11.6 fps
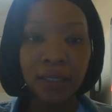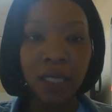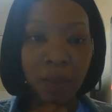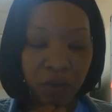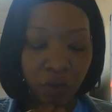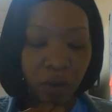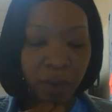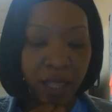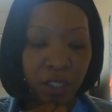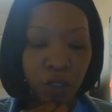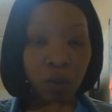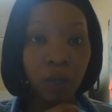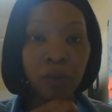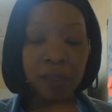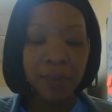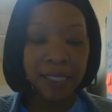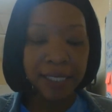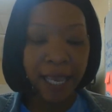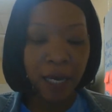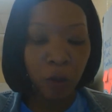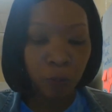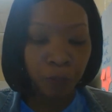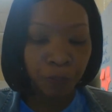comes from, and that's who it was meant to help.